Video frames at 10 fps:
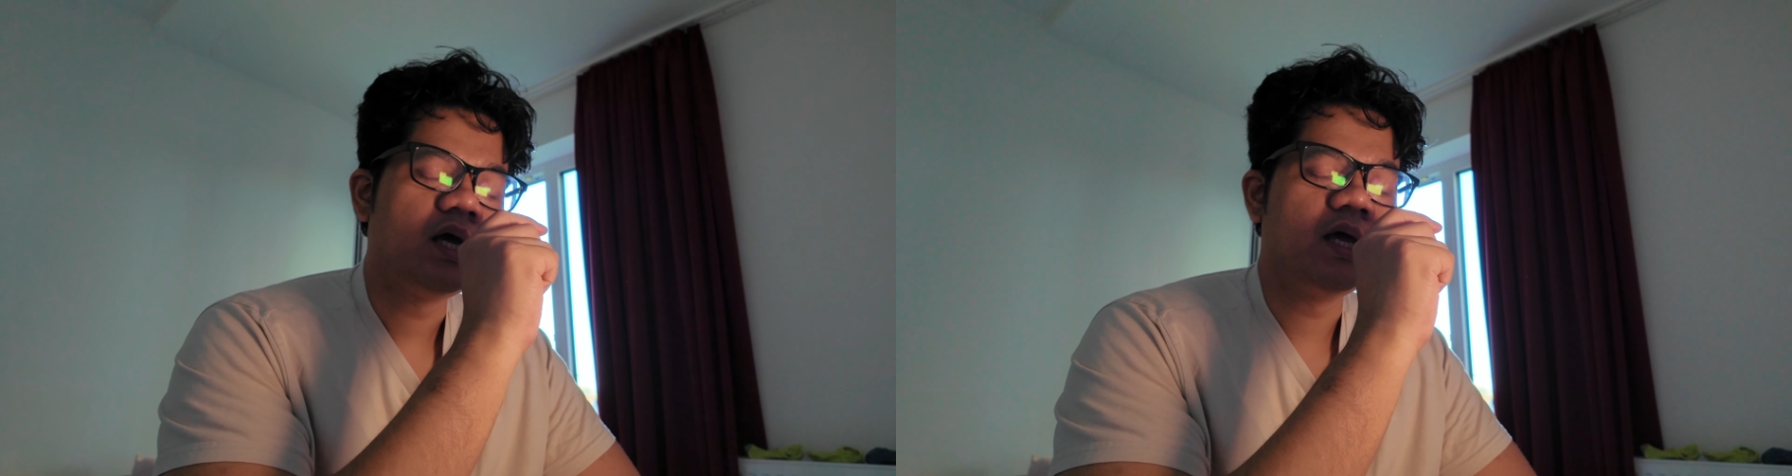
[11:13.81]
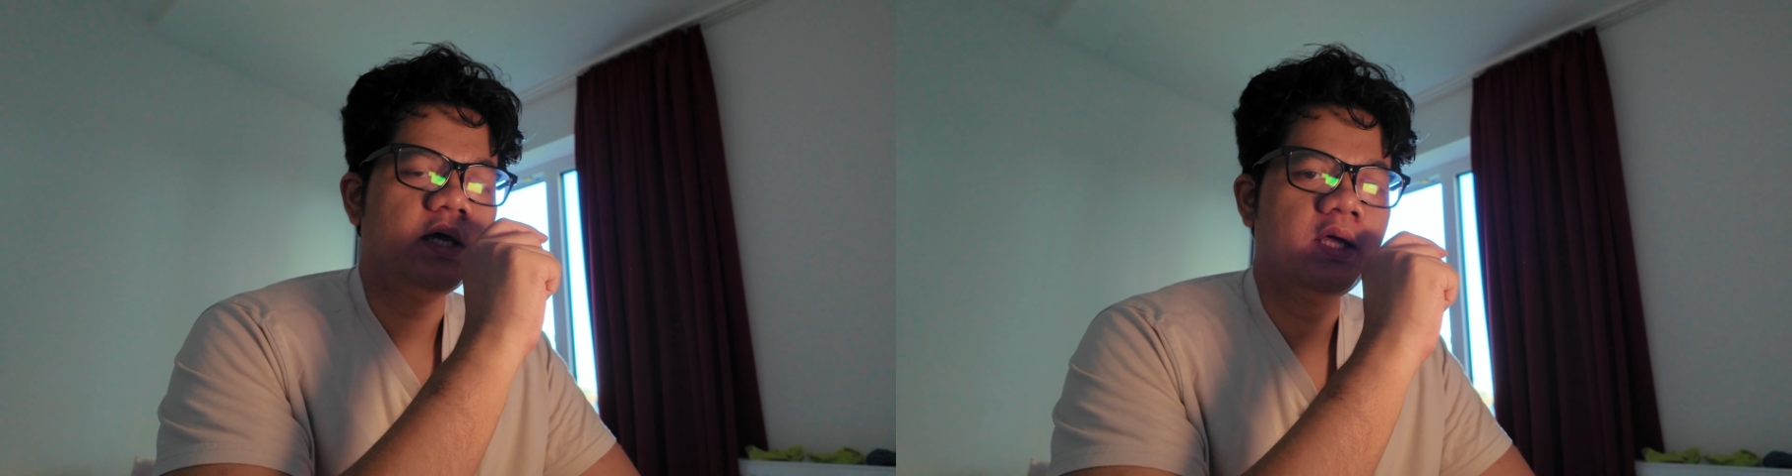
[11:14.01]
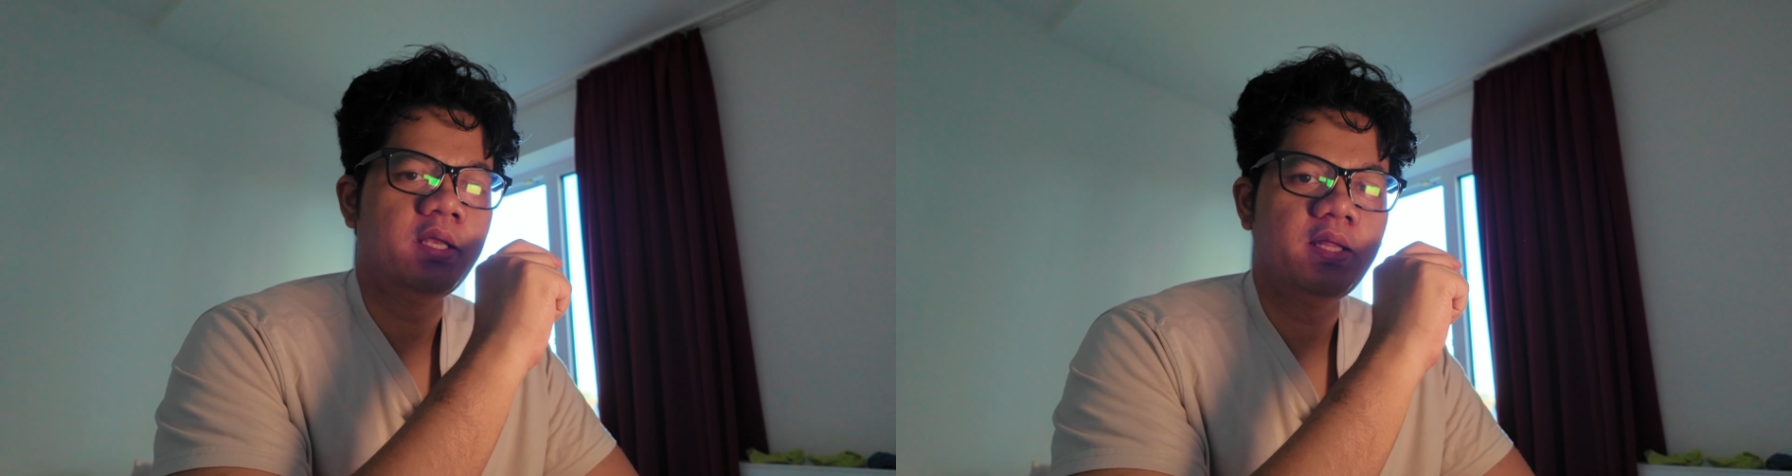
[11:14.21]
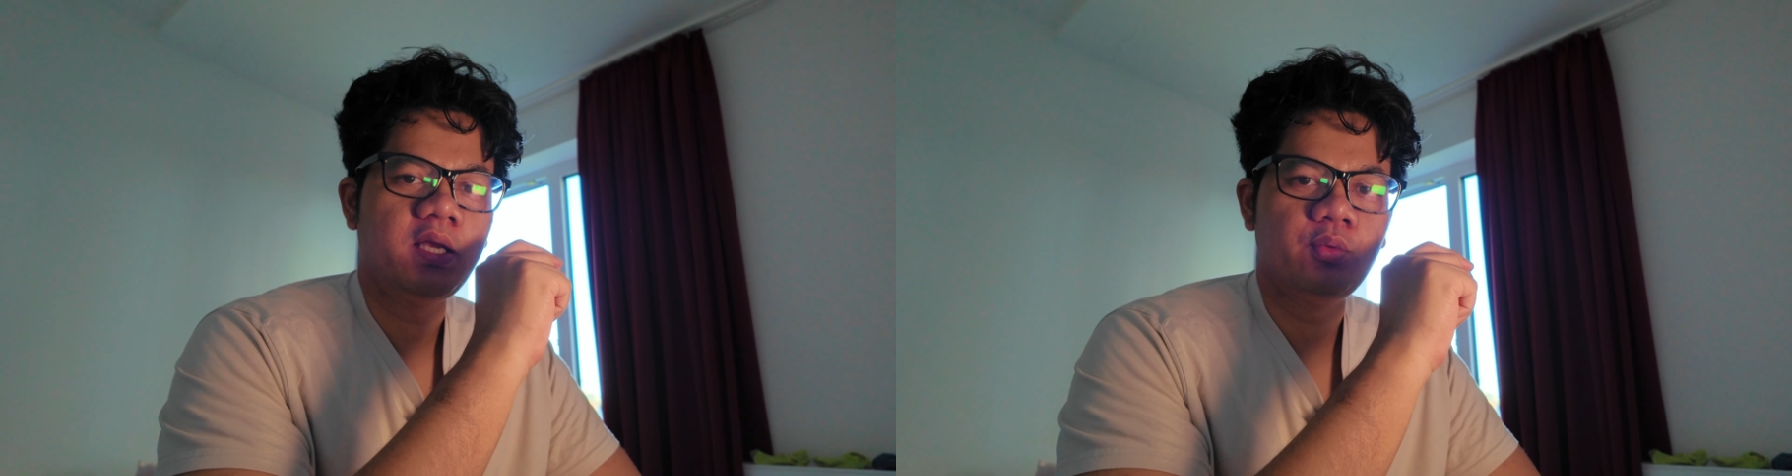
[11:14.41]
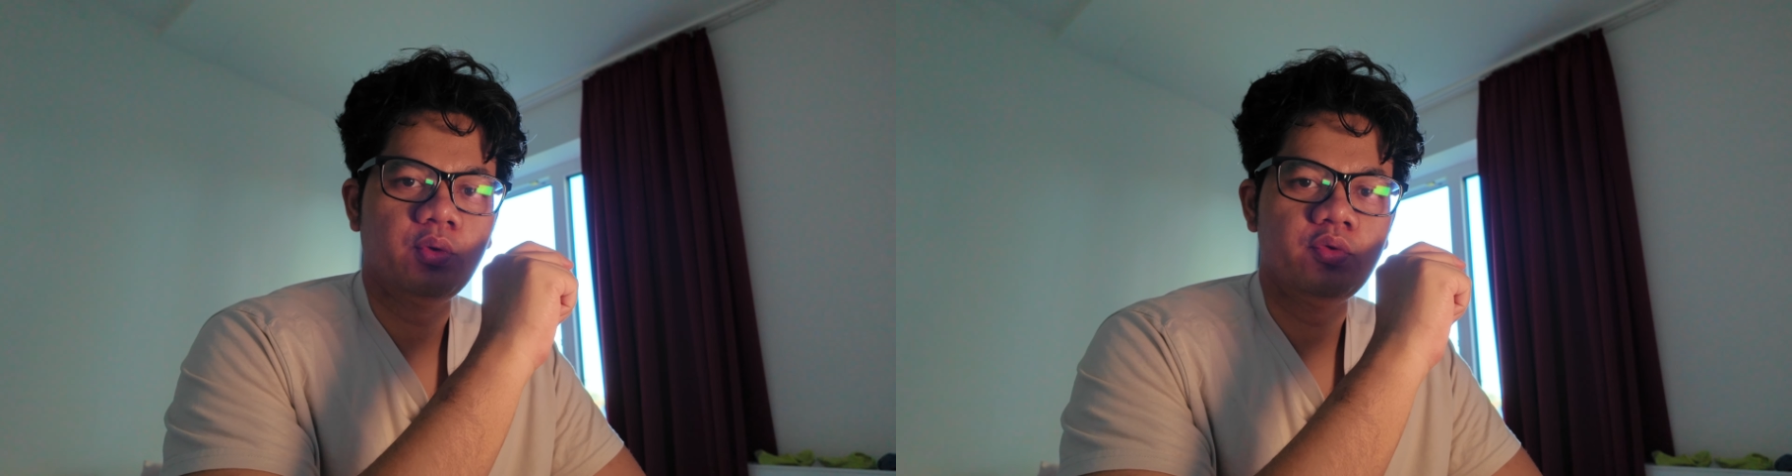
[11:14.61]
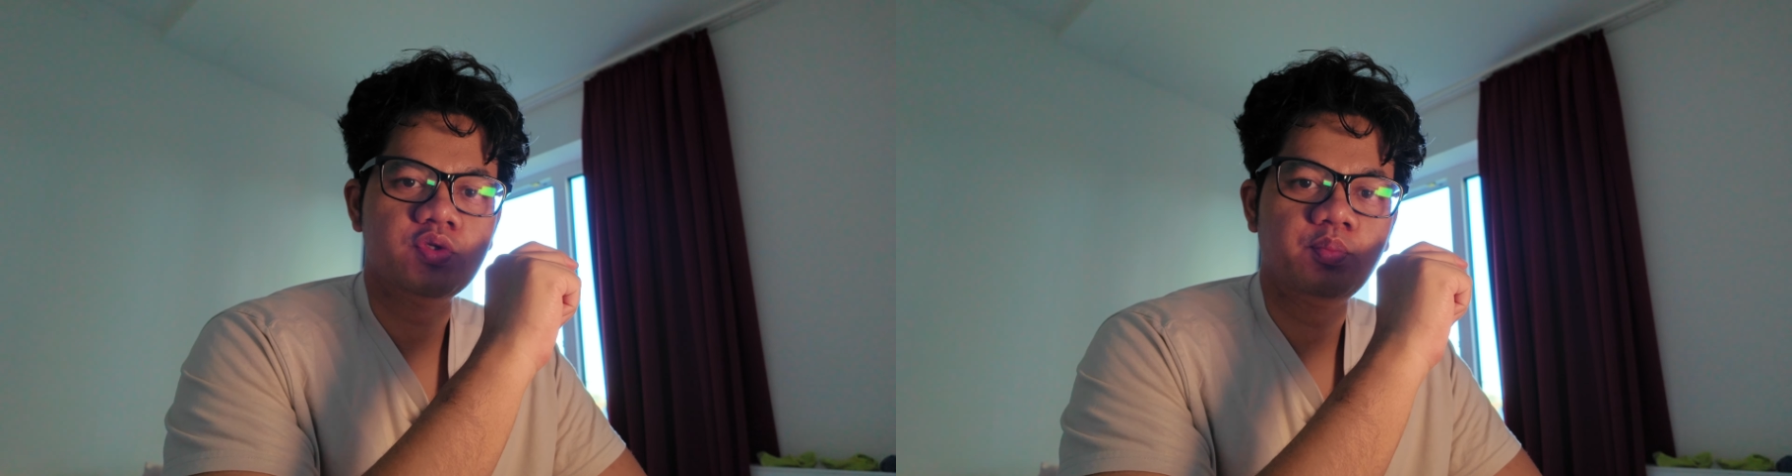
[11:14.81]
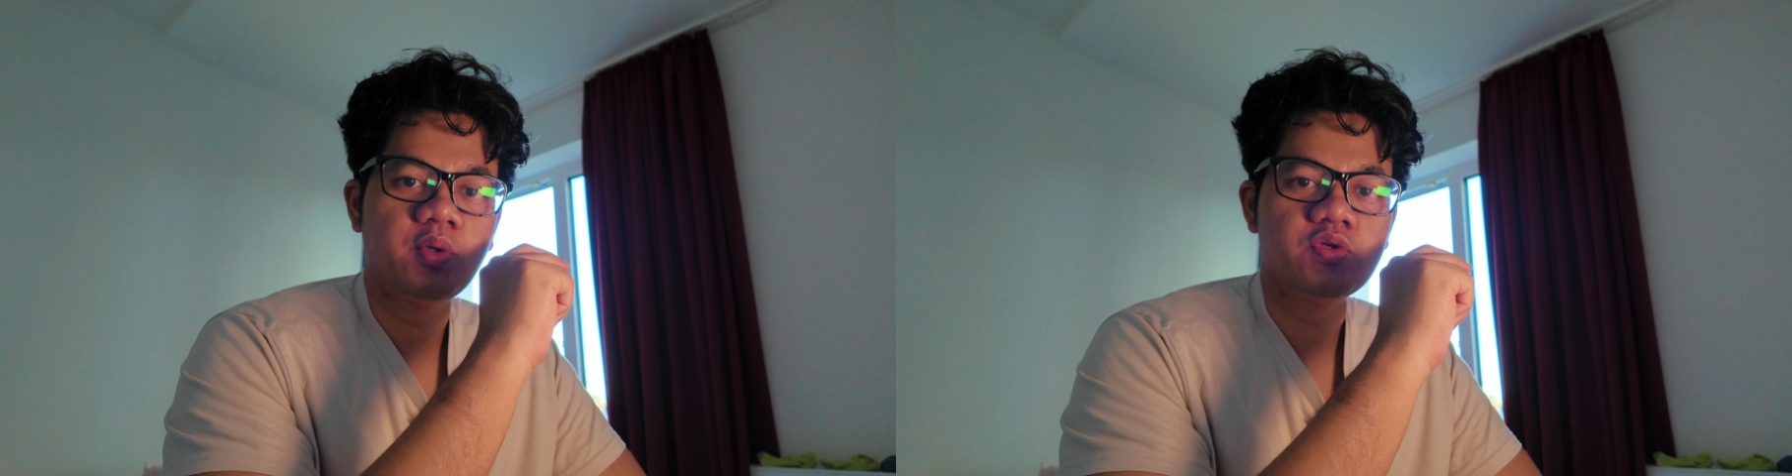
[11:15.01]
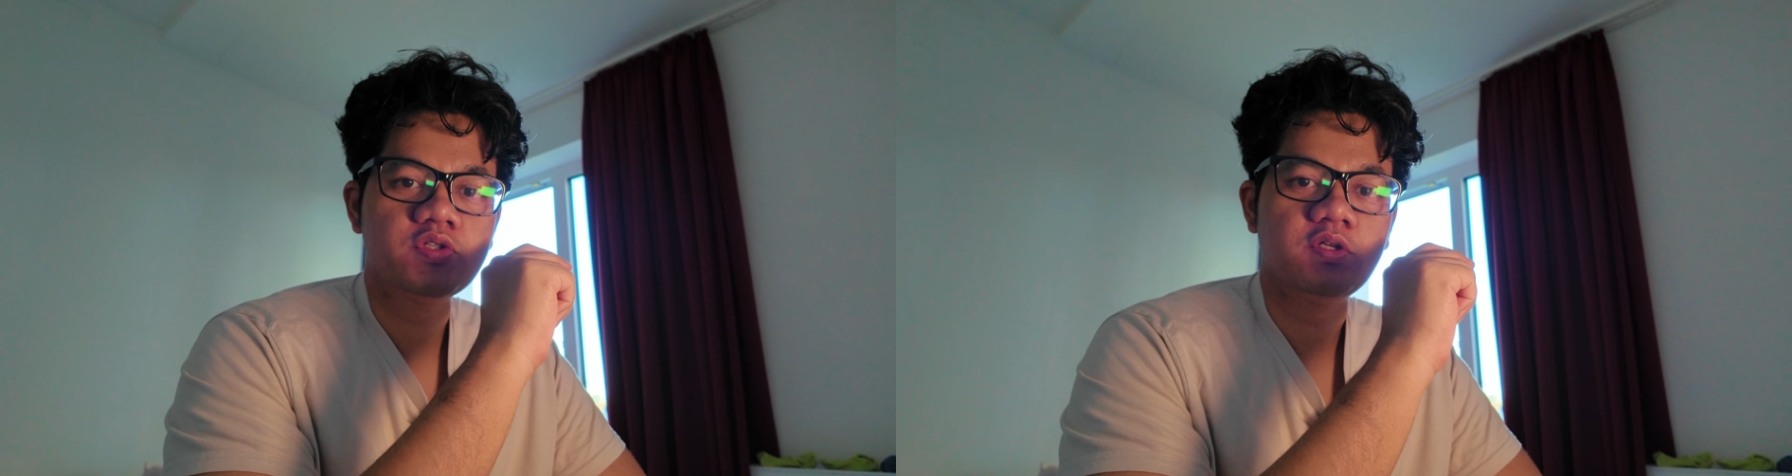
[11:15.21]
and then I'm going to
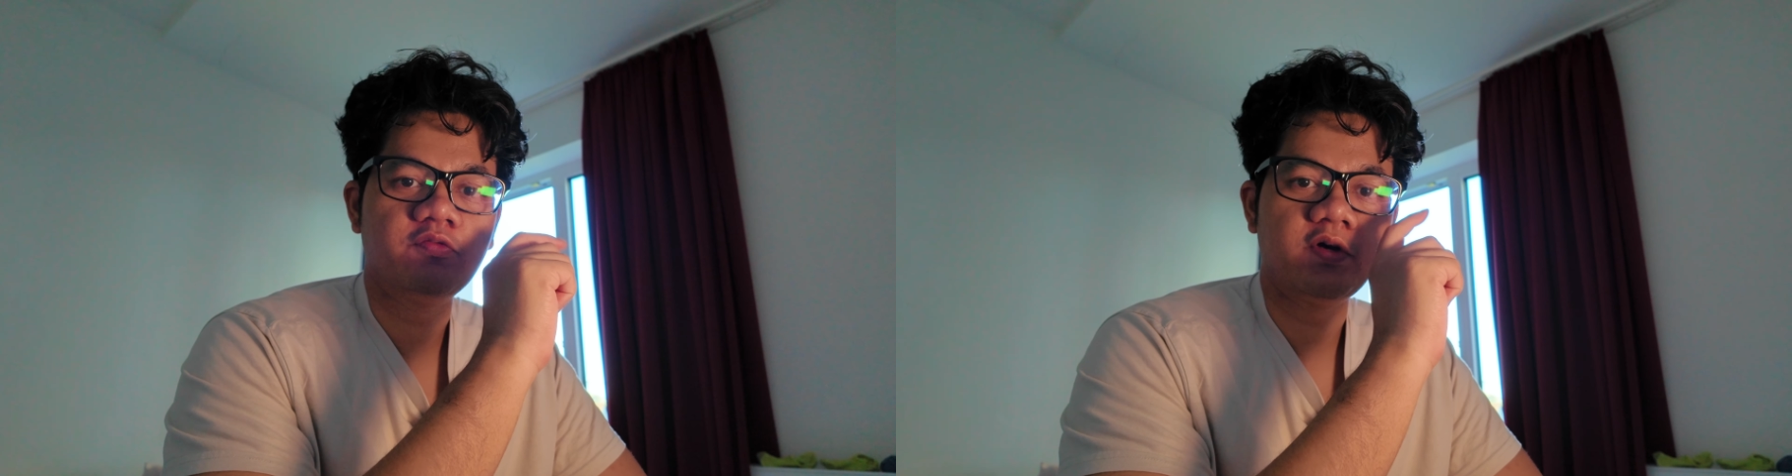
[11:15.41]
post the